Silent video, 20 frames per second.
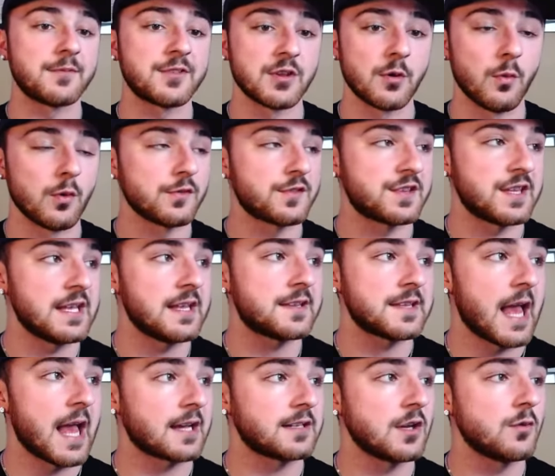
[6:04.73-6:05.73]
So we'll see
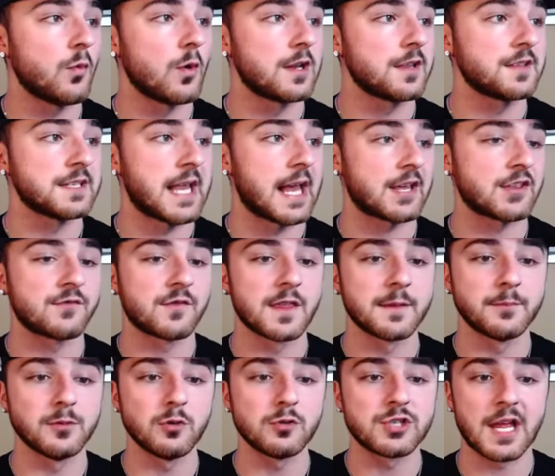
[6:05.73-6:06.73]
exactly what is next for the
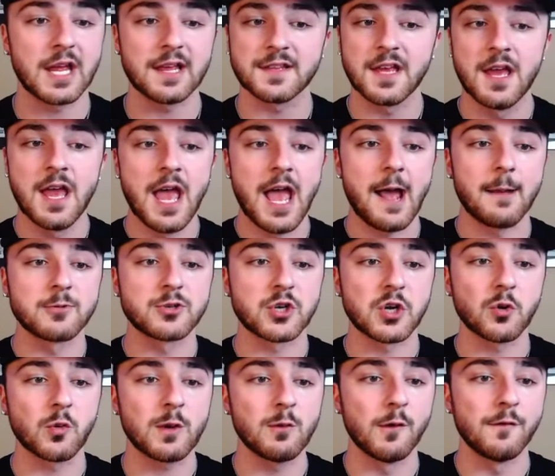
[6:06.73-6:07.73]
Blue Jays. I'm
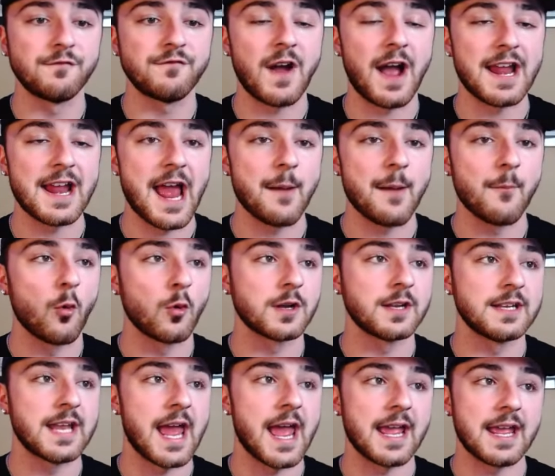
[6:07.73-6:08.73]
sure we will find out more
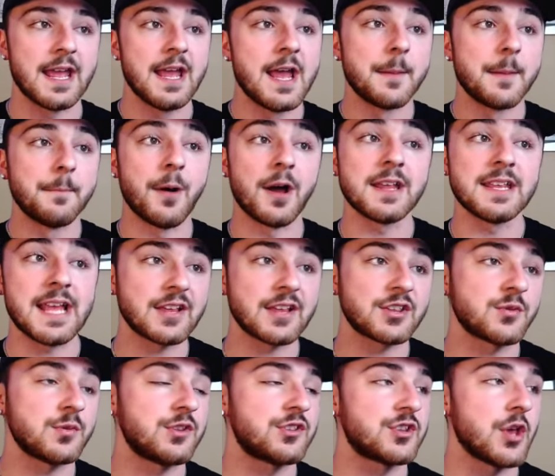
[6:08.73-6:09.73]
today. But
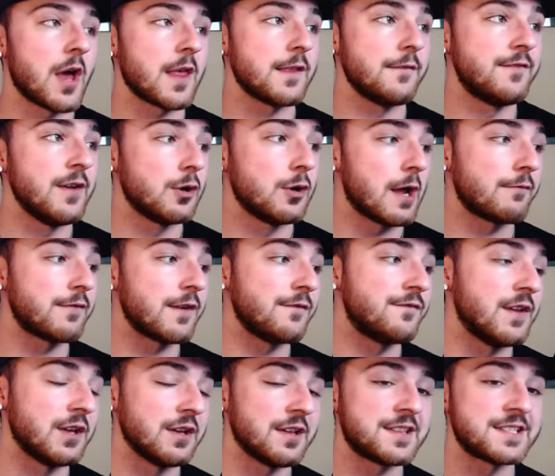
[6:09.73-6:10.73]
yes, we saw the Philadelphia
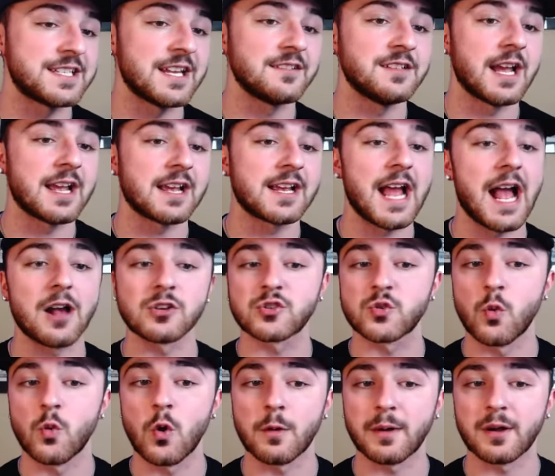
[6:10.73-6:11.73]
Phillies did land Kyle
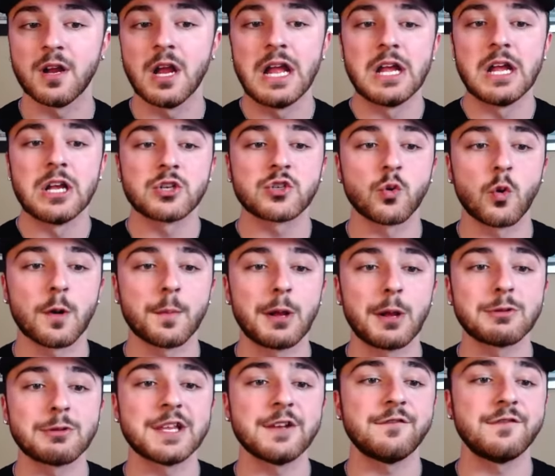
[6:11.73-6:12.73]
Schwarber.
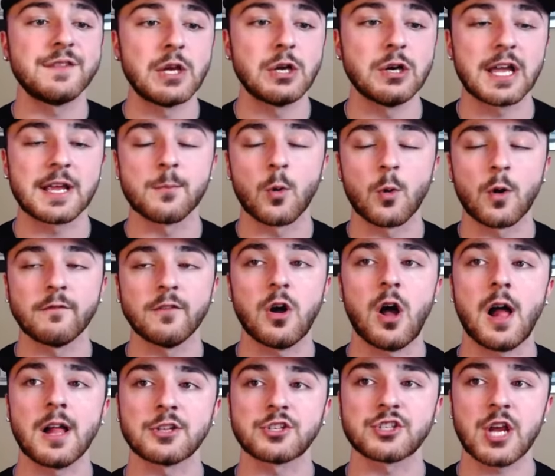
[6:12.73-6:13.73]
Schwarber did feel like more of a
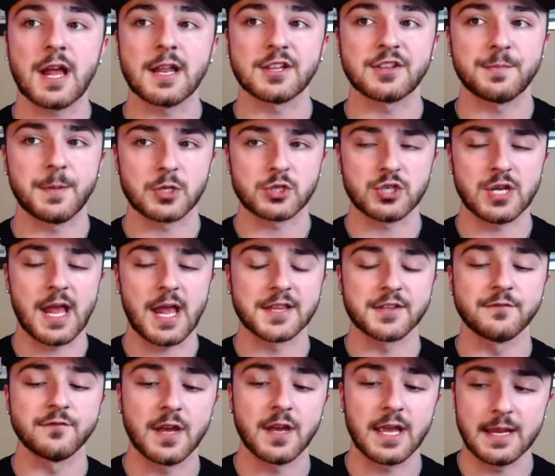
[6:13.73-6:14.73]
long shot, especially as
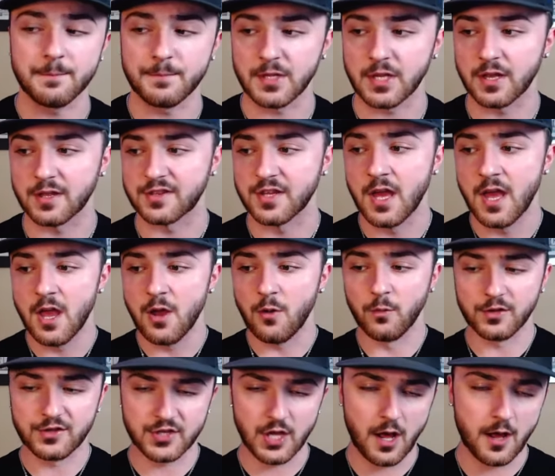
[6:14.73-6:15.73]
of late, because
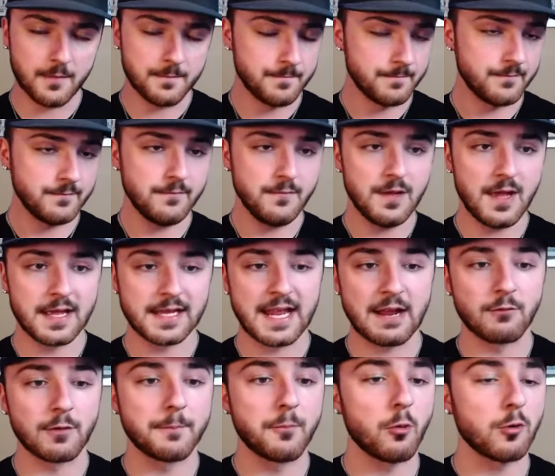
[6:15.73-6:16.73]
we saw,
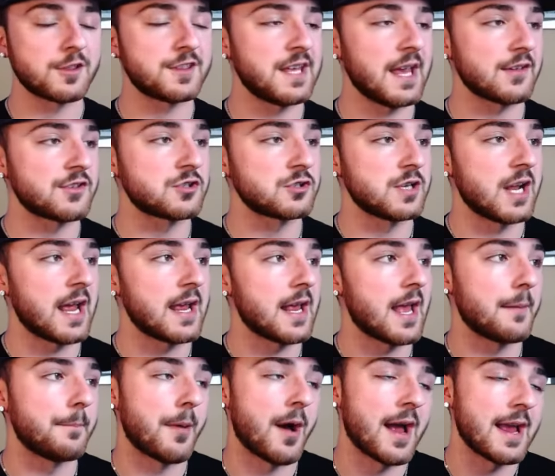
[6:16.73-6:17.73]
again, reports
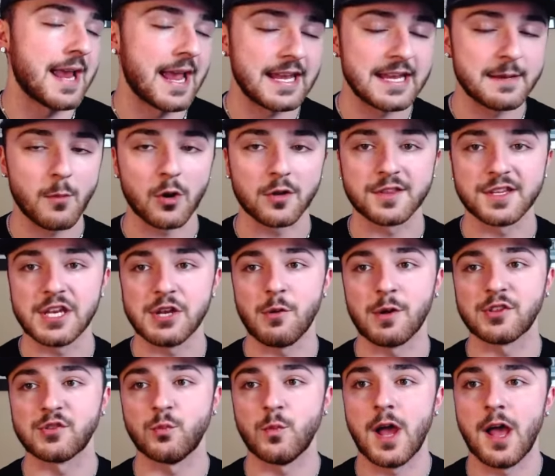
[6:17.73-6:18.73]
yesterday by Andy Martino
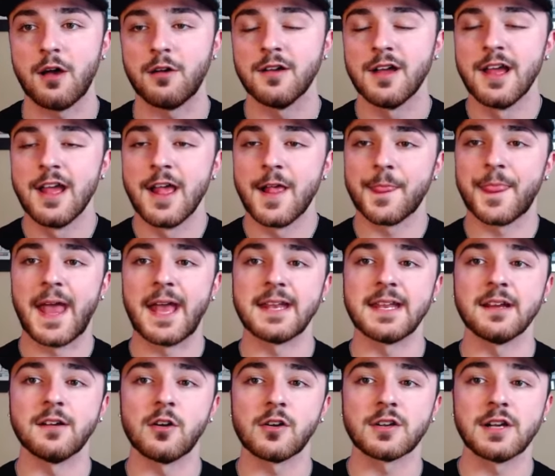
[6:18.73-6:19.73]
as well that it
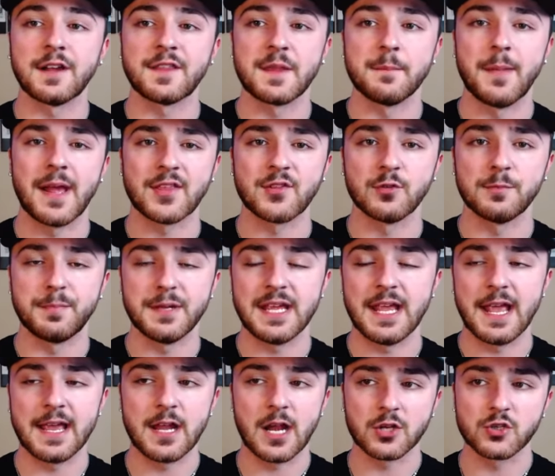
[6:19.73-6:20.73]
didn't look like the Mets would be
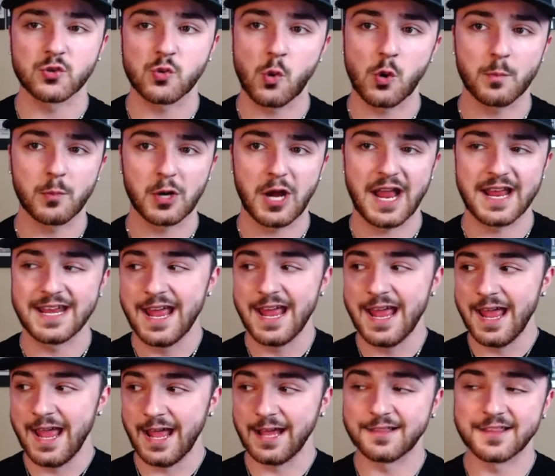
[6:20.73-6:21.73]
in on Schwarber. And
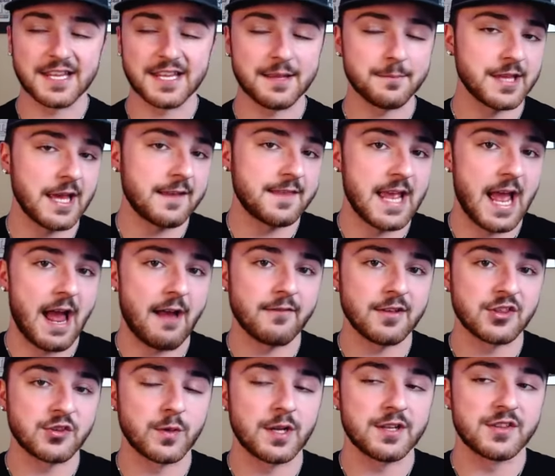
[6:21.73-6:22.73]
it seems like the
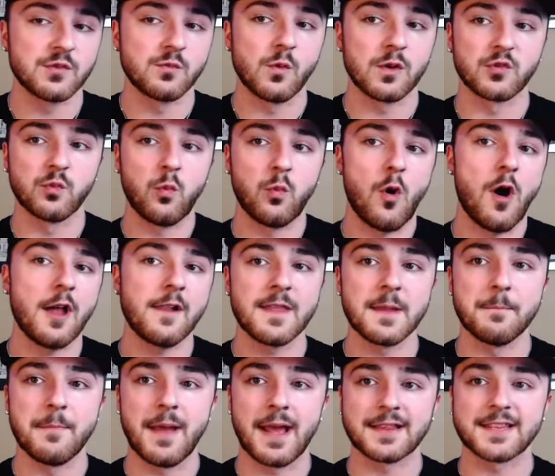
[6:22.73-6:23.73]
obvious reason was, one,
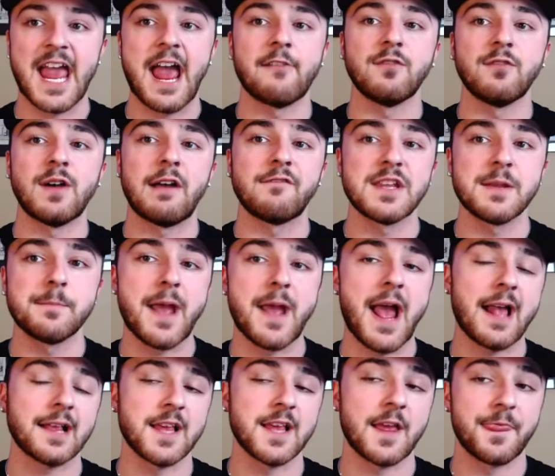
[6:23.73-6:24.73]
the Mets have lefty
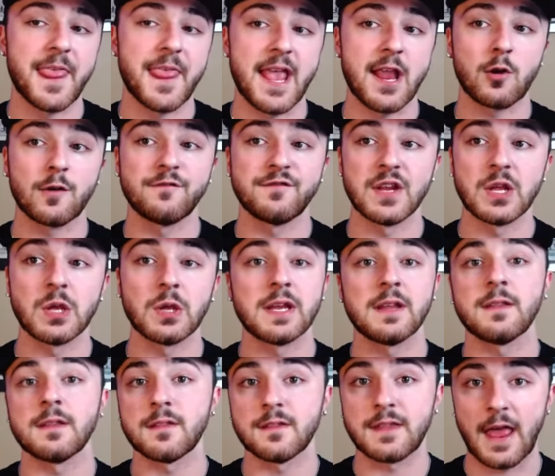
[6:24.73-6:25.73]
bats that they are
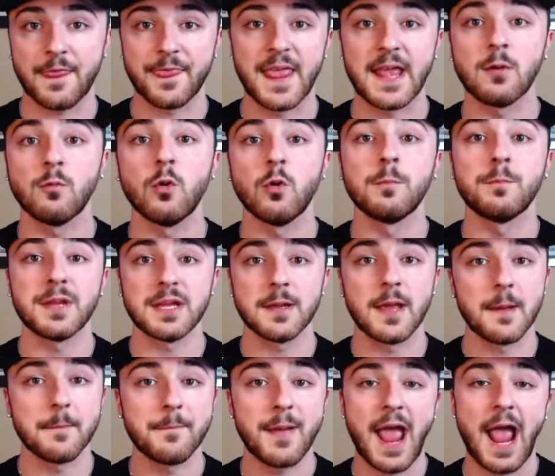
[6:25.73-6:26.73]
feeling that they will be
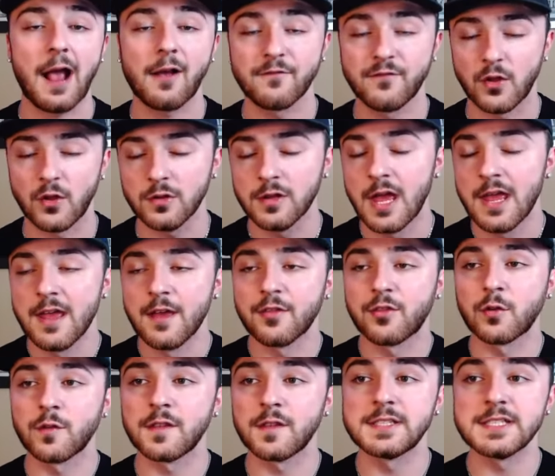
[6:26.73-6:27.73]
impactful
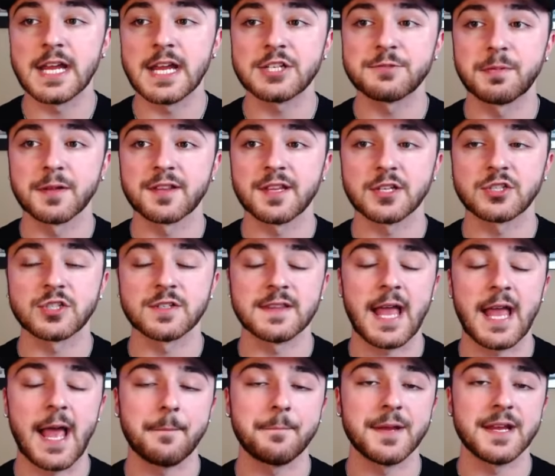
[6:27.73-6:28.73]
through the DH position,
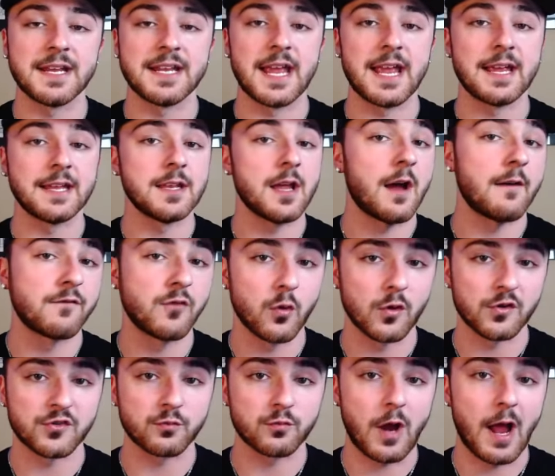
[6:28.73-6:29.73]
that being in, of
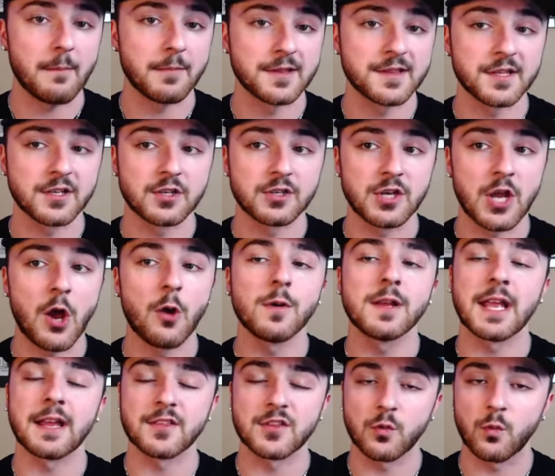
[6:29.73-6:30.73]
course, Robinson Cano.
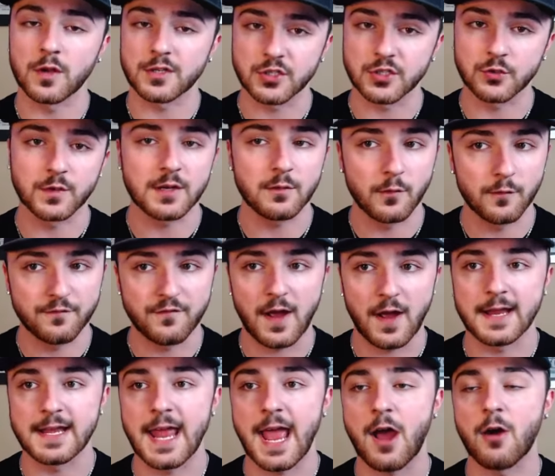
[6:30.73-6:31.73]
Again, to what degree, we'll
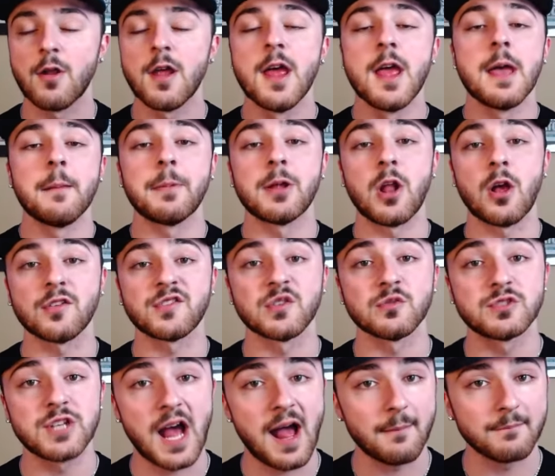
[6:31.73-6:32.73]
find out. But also
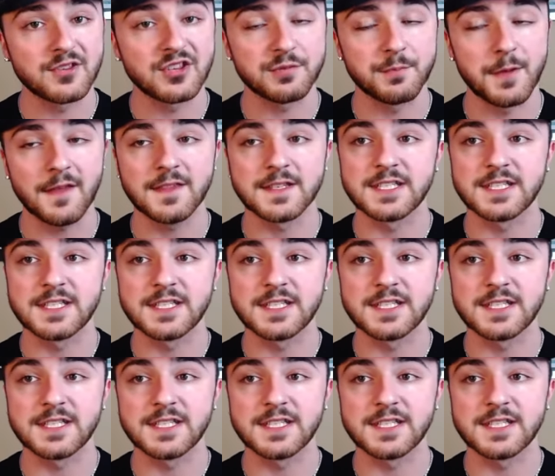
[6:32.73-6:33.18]
Dom Smith.